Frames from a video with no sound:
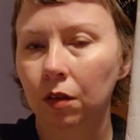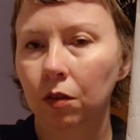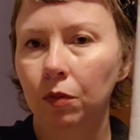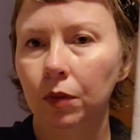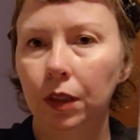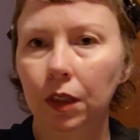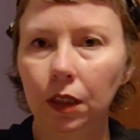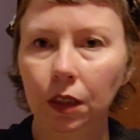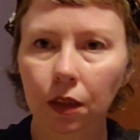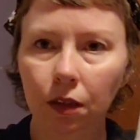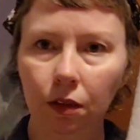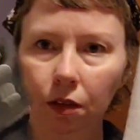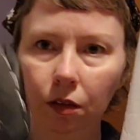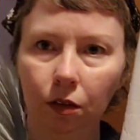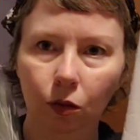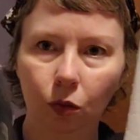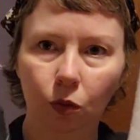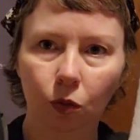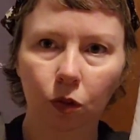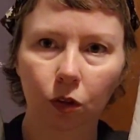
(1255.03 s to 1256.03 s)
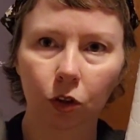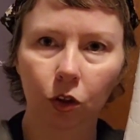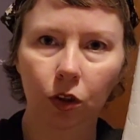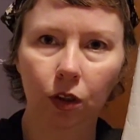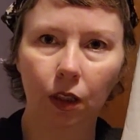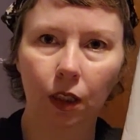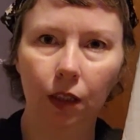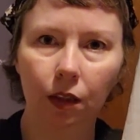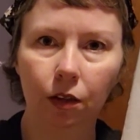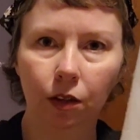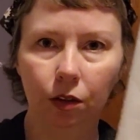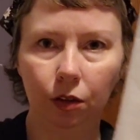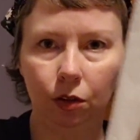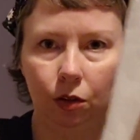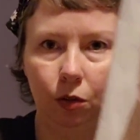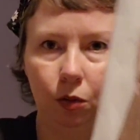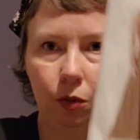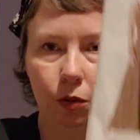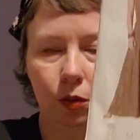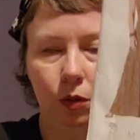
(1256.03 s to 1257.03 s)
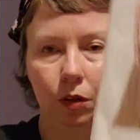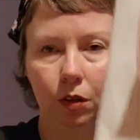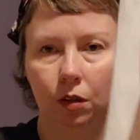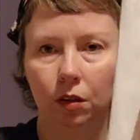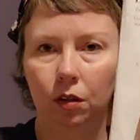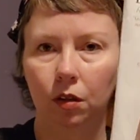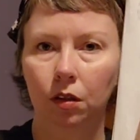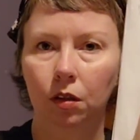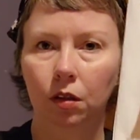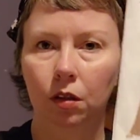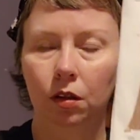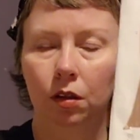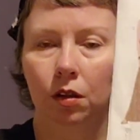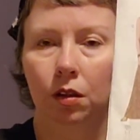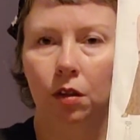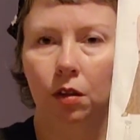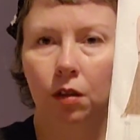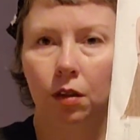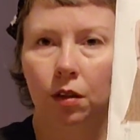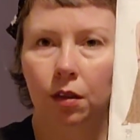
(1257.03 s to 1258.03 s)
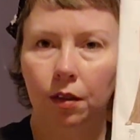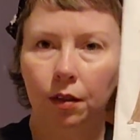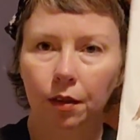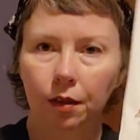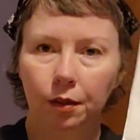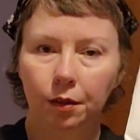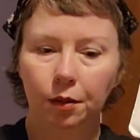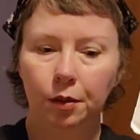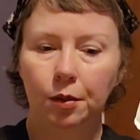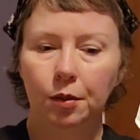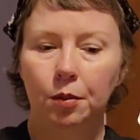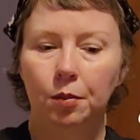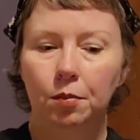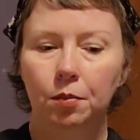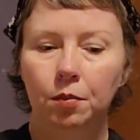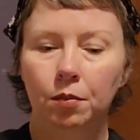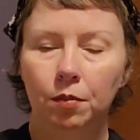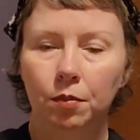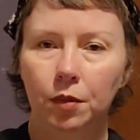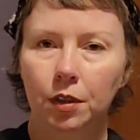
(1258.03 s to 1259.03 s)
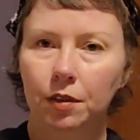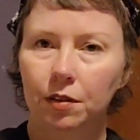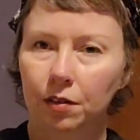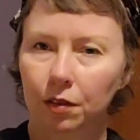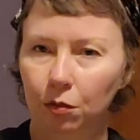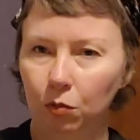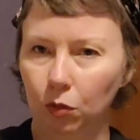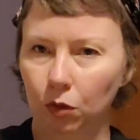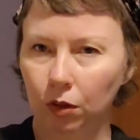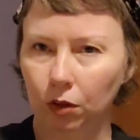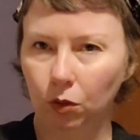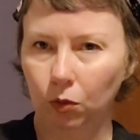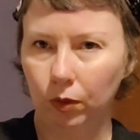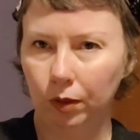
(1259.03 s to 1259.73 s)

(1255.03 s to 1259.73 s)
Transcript: with this, or should I do the seam work